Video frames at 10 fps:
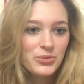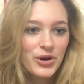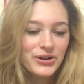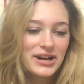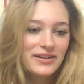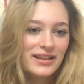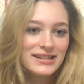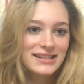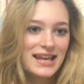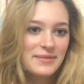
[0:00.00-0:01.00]
Procare
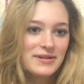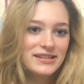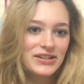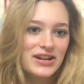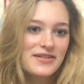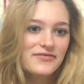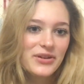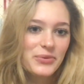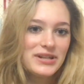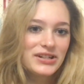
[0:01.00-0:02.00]
Landscape is looking
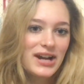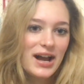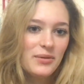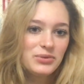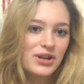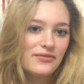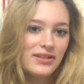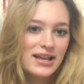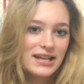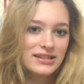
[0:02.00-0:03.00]
for winter help
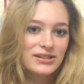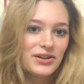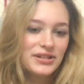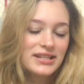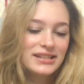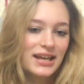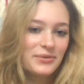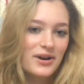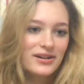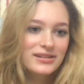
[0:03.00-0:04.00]
shoveling and salting
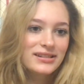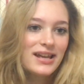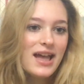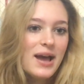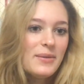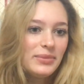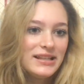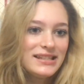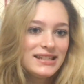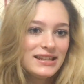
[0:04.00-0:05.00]
sidewalks.
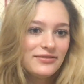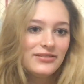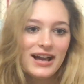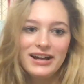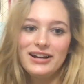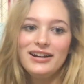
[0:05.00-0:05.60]
Please see the flyer